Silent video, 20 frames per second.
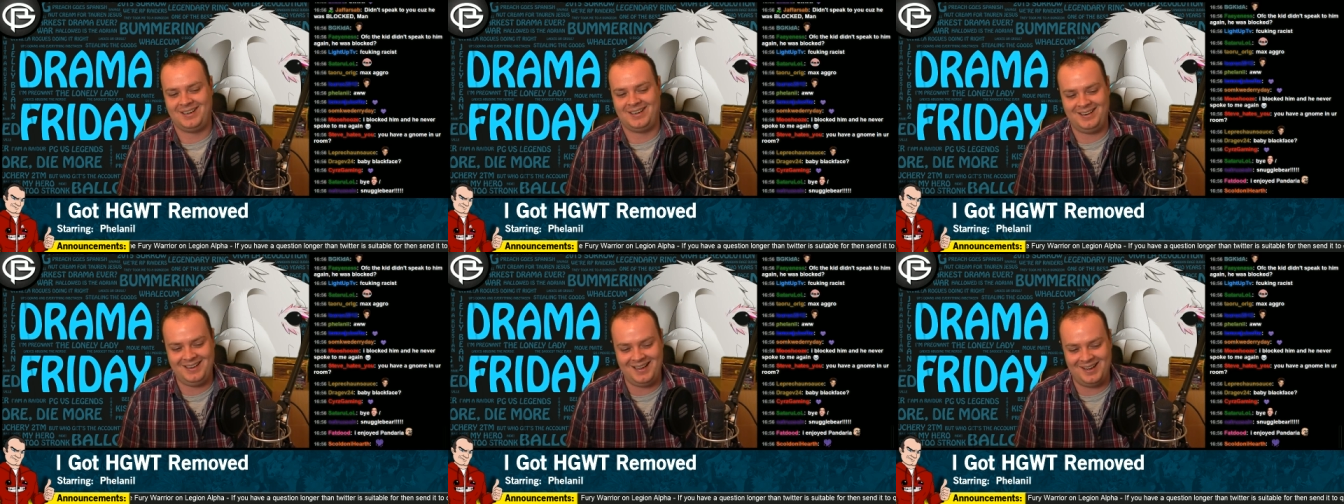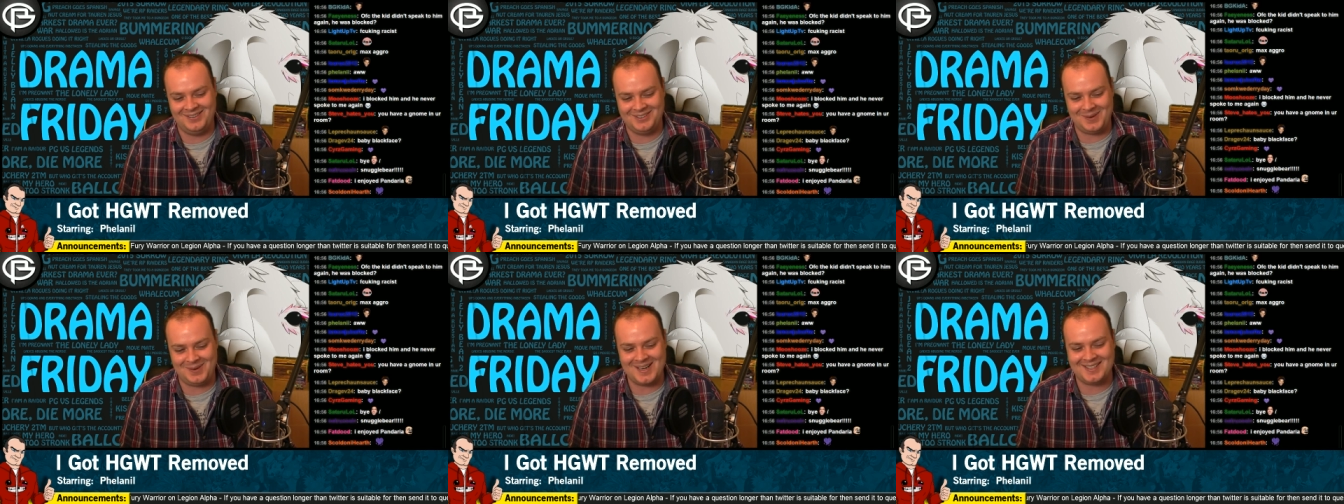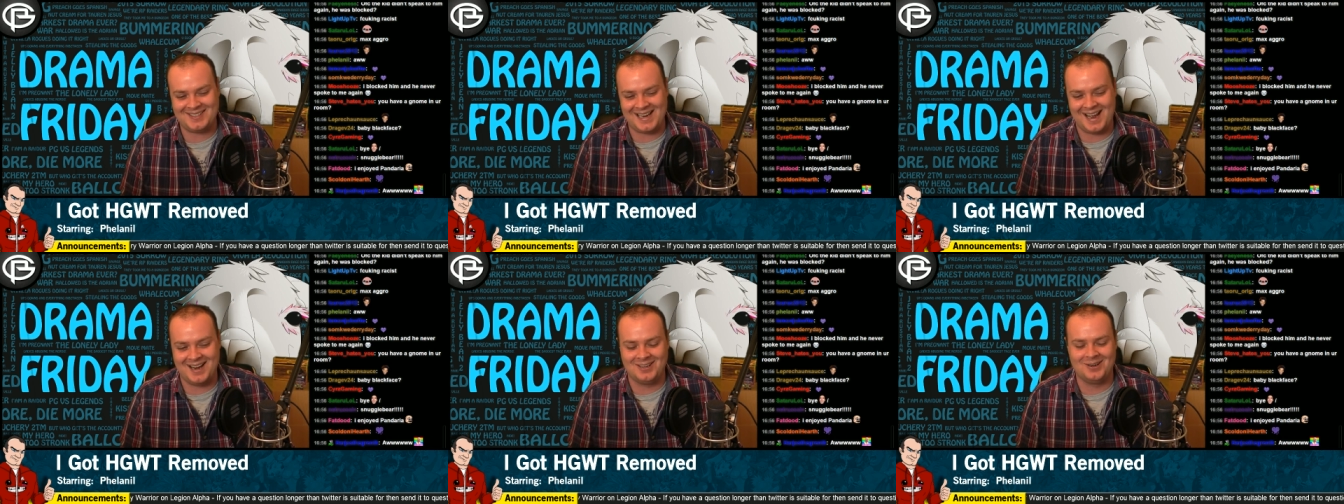I was about to
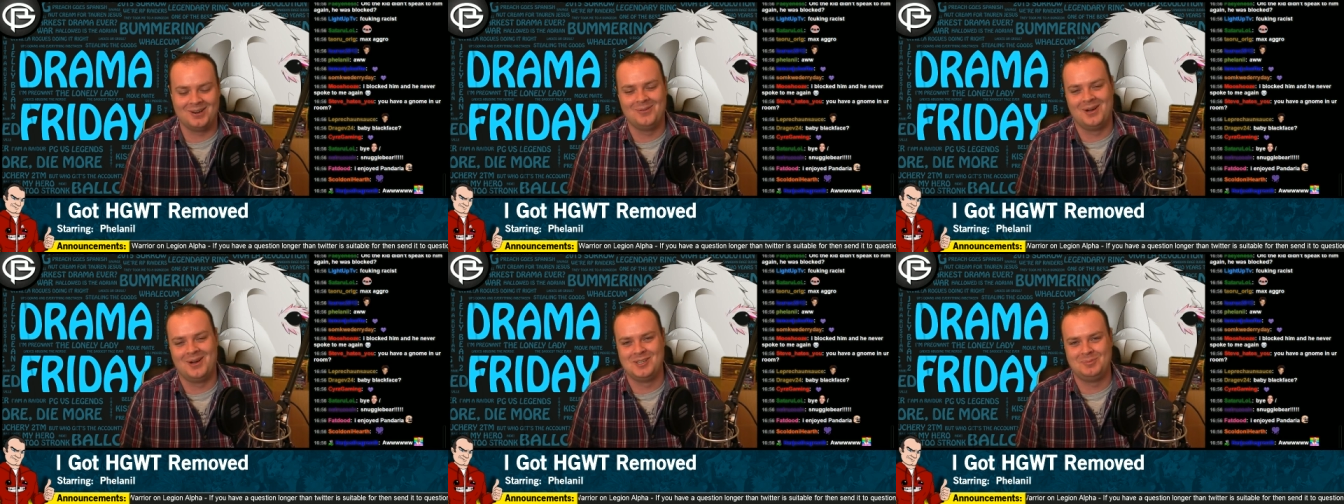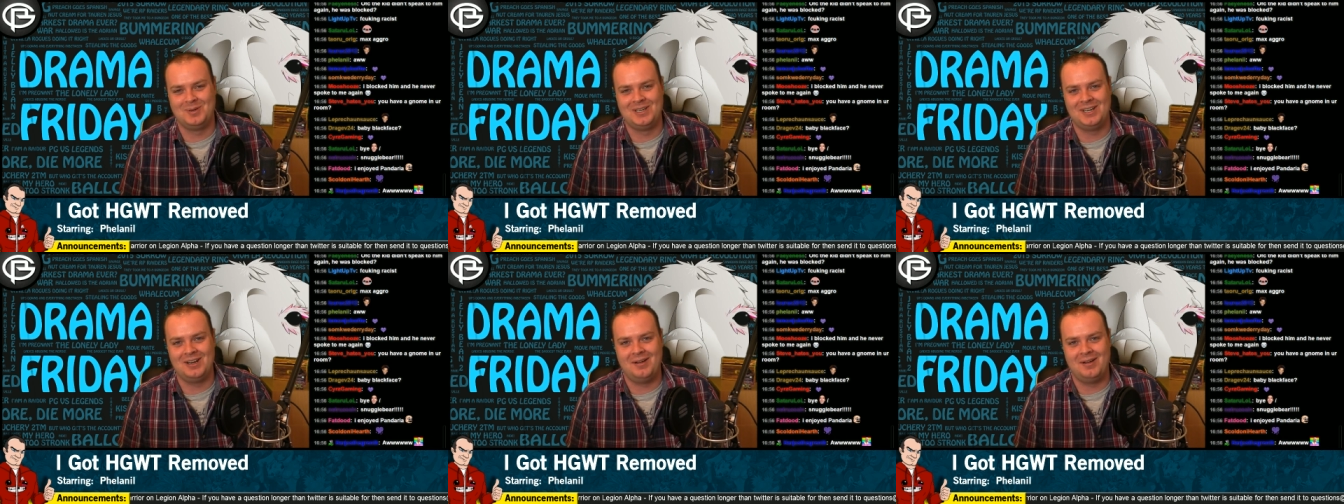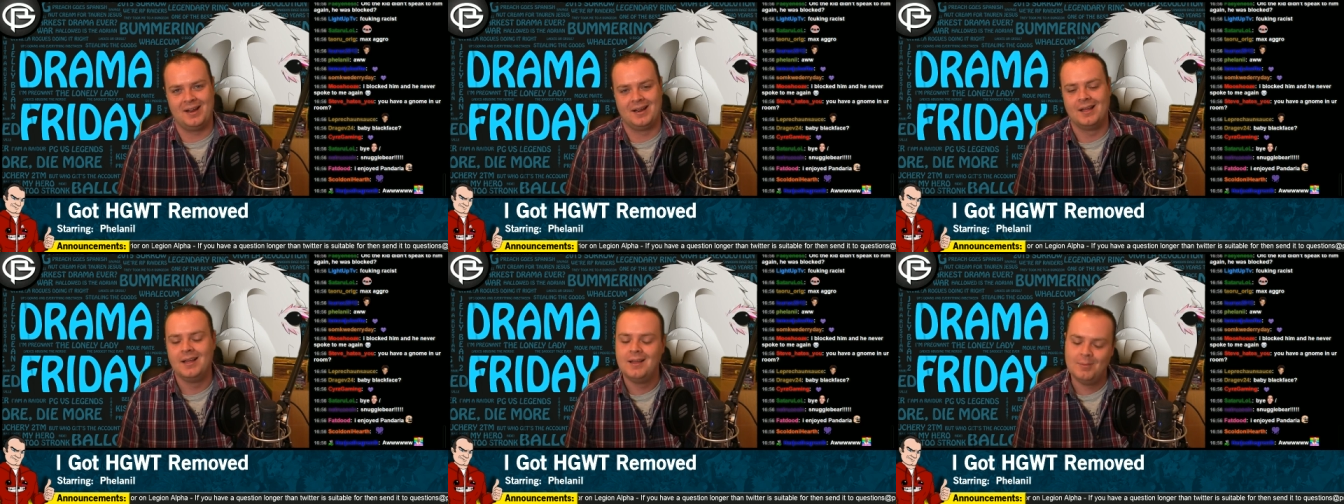say, I don't know what he's been doing
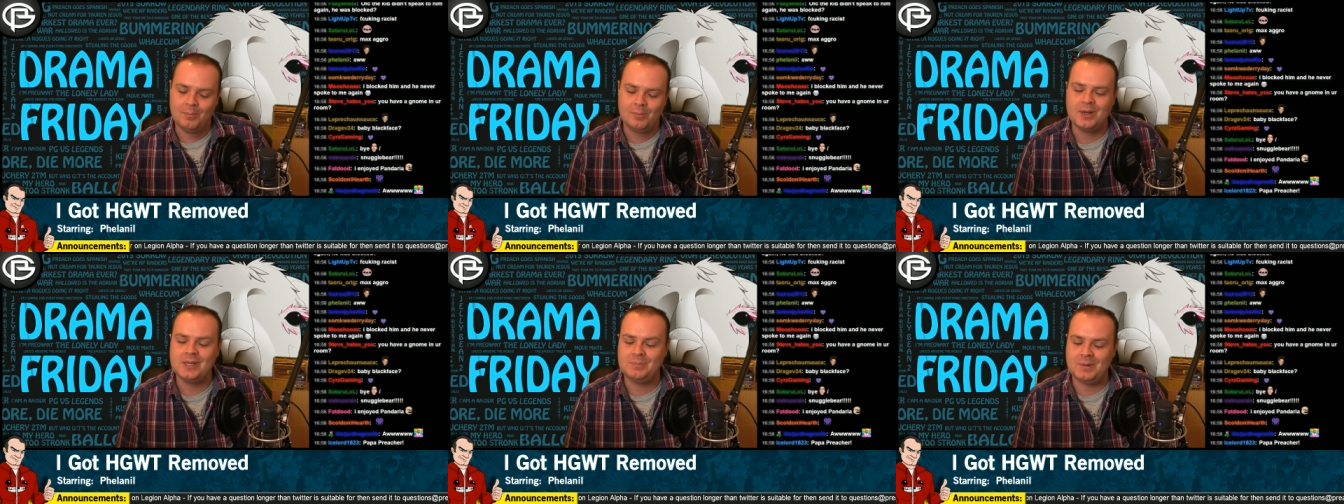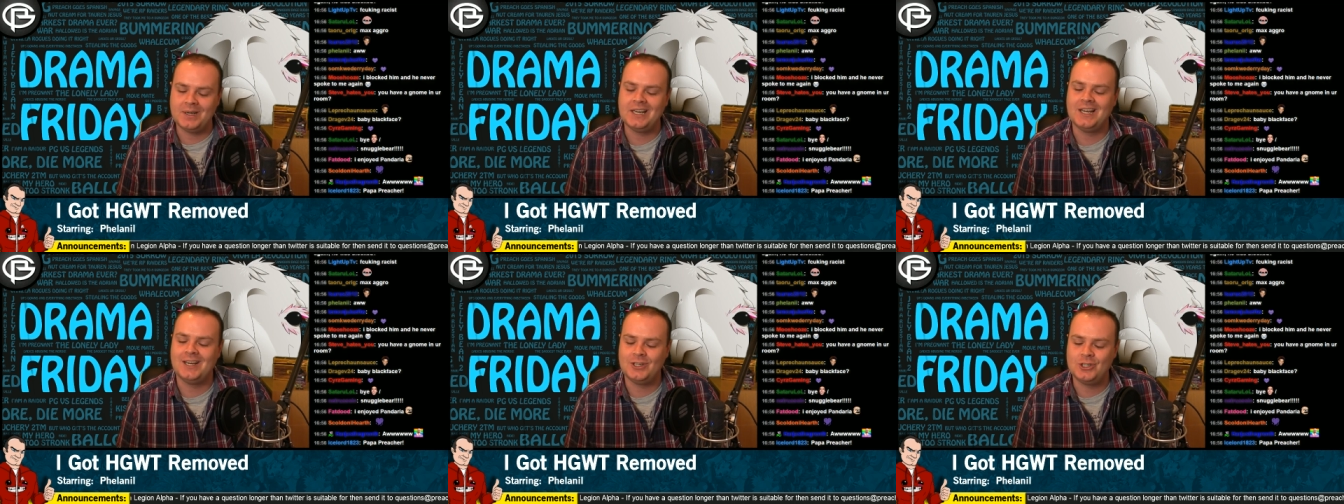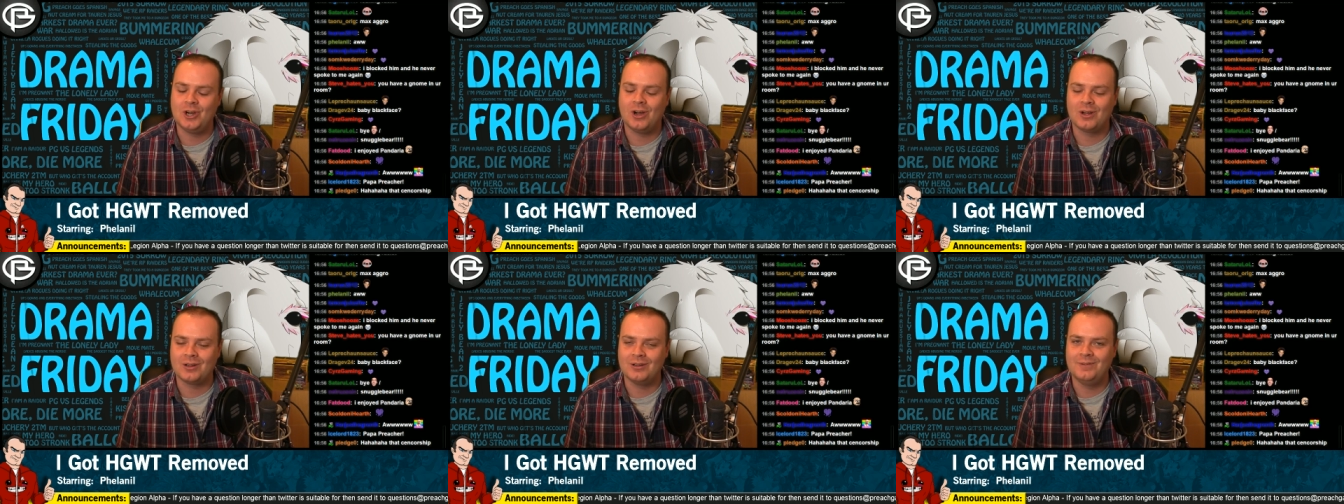but he's been eating
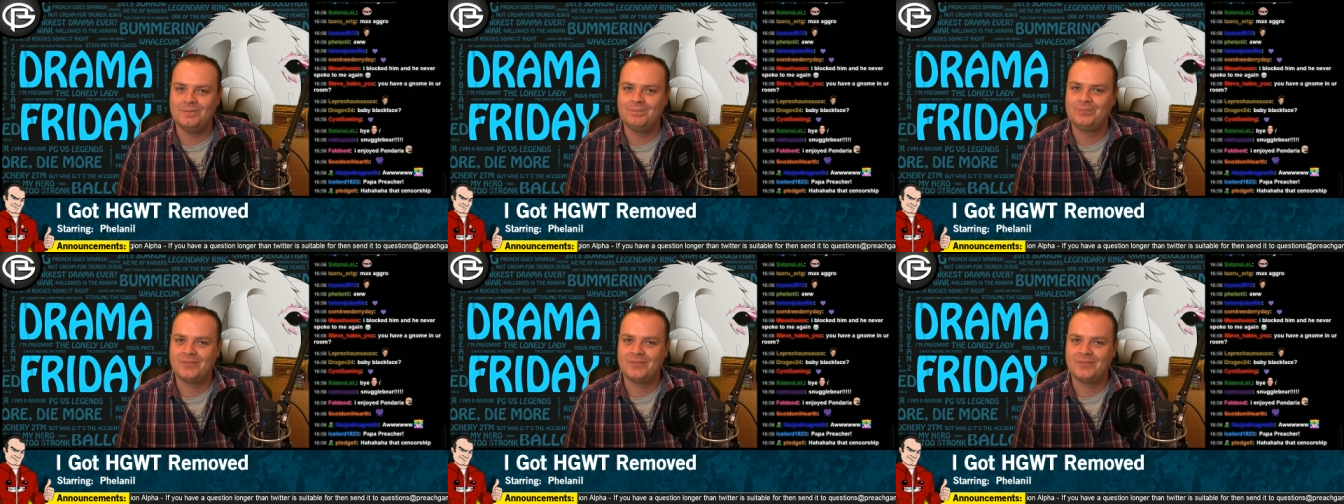chocolate.